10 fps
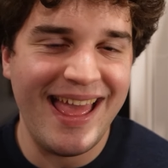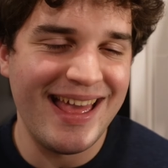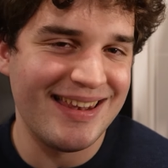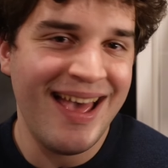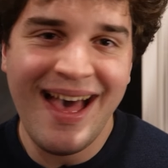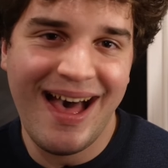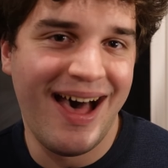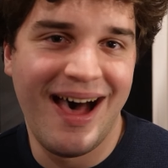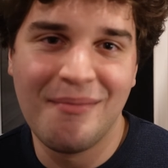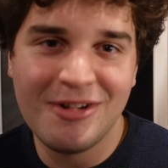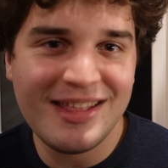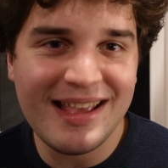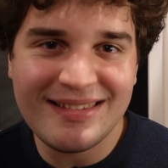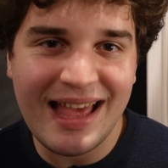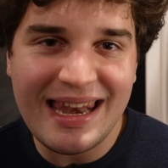And I'm really
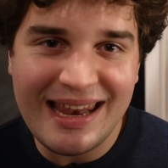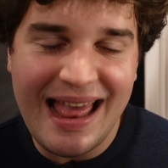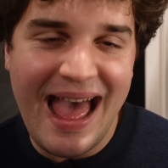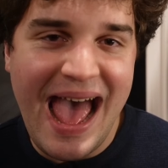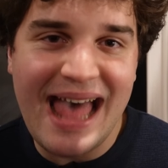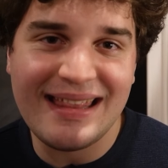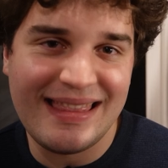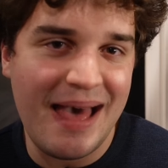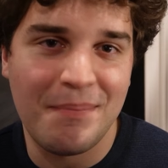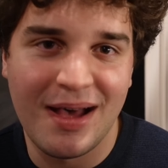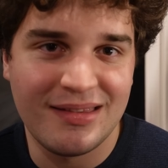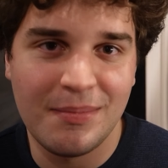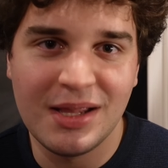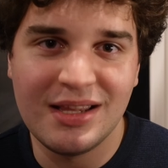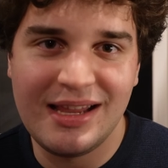excited at that
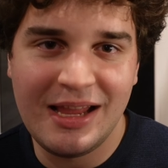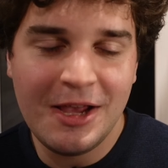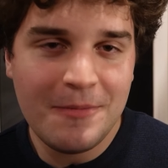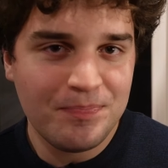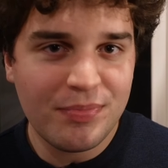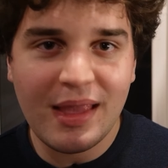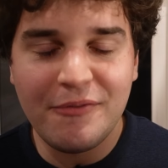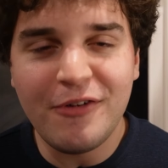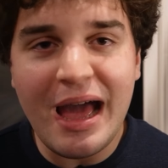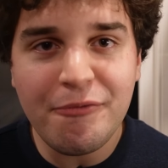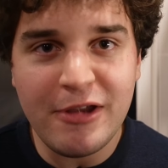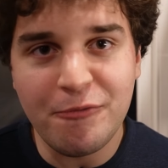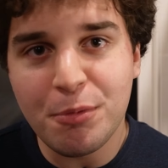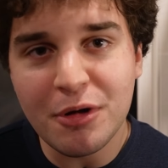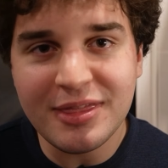possibility. At five, we
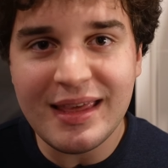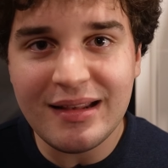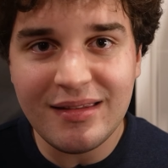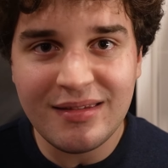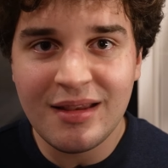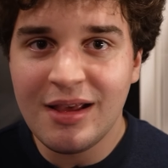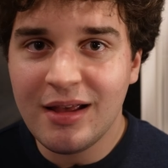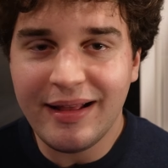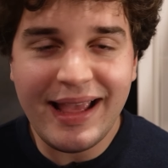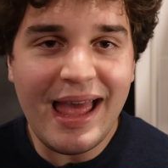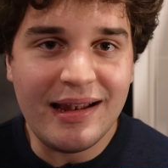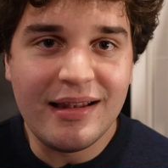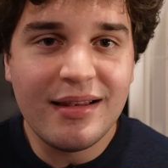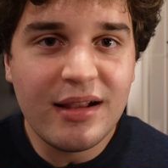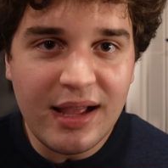have Poor Things. Again,
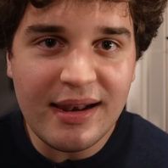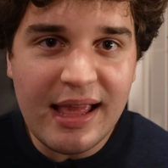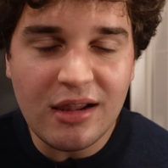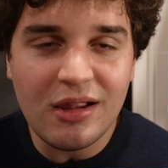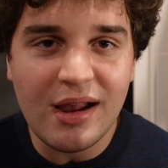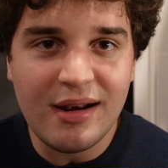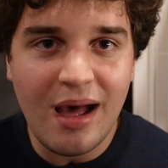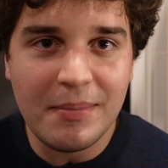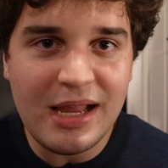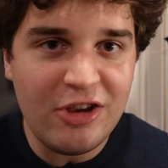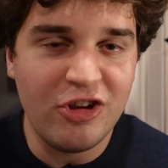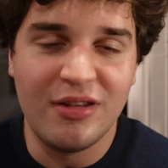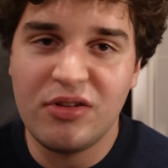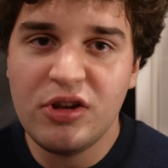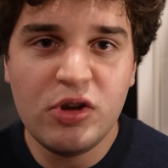gonna get a lot of
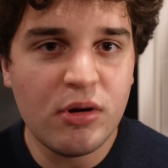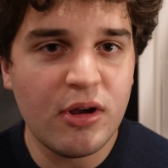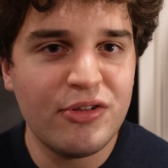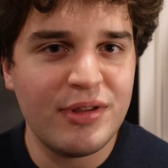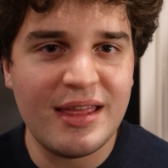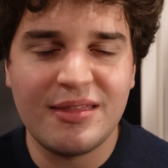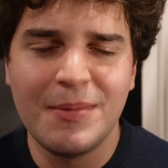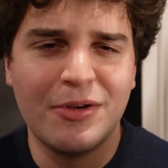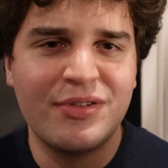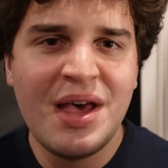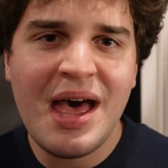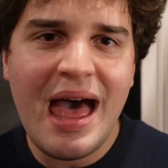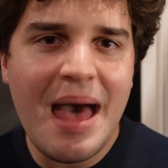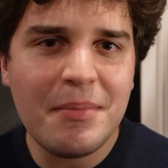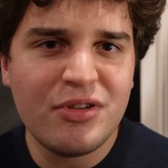nominations. Yorgos Lanthimos,
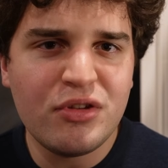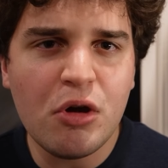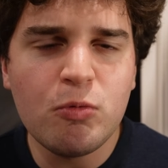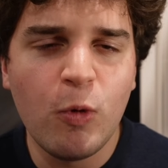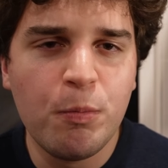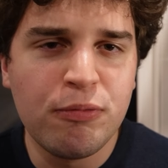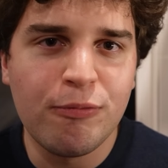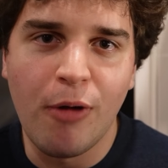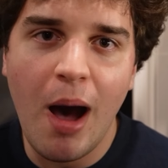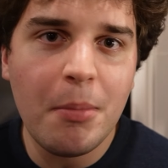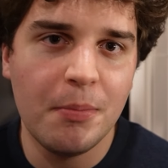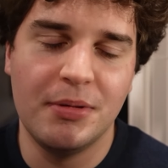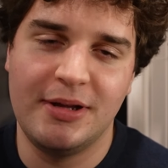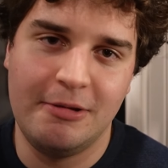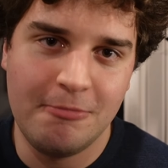Emma Stone will
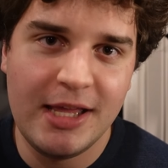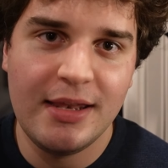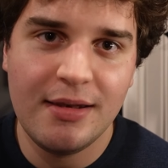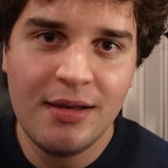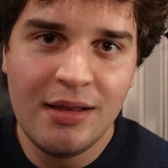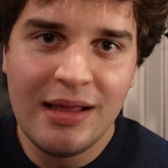probably win.